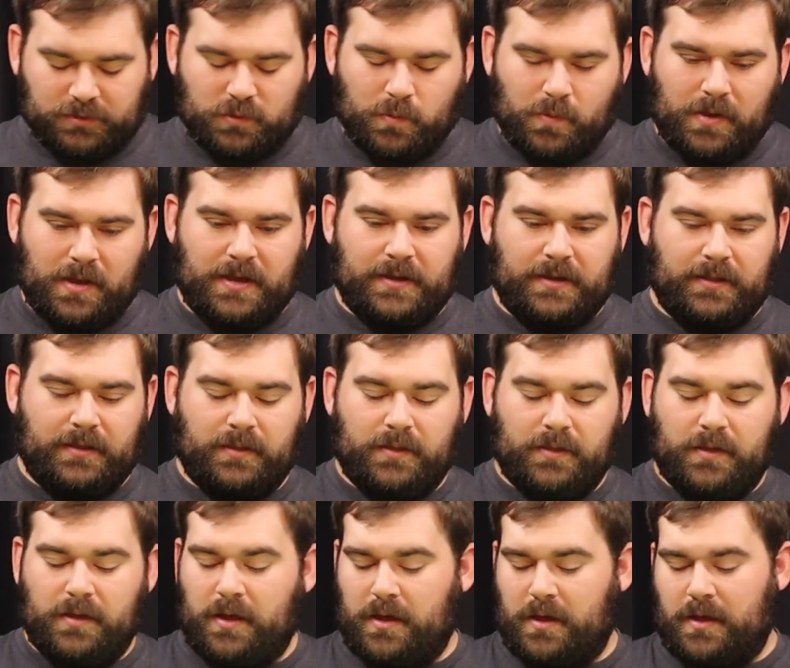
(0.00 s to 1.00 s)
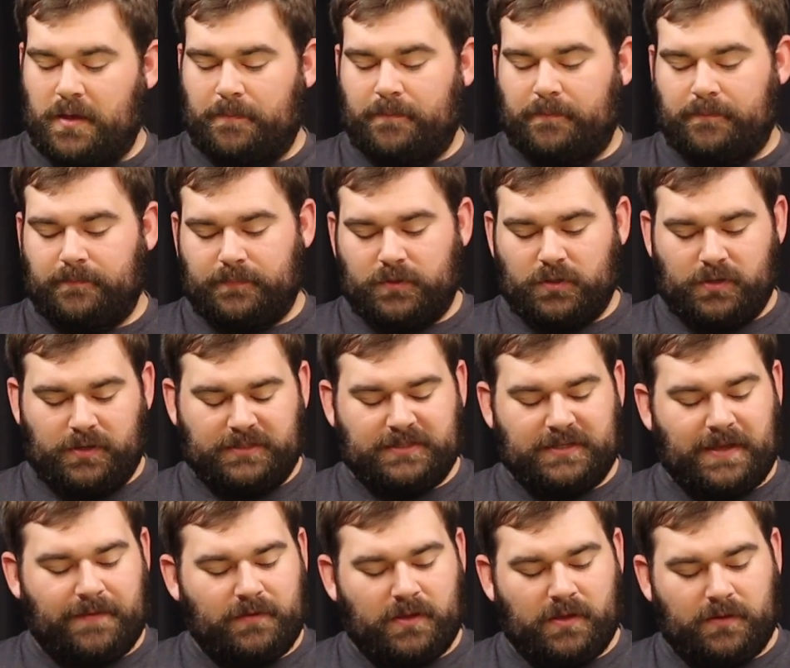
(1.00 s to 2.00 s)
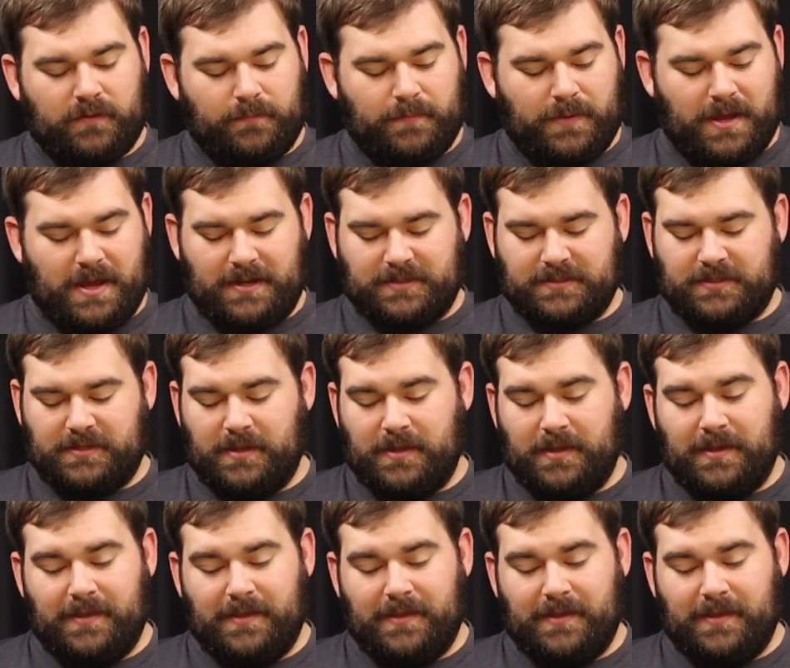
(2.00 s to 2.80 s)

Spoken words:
Squad 3700 box.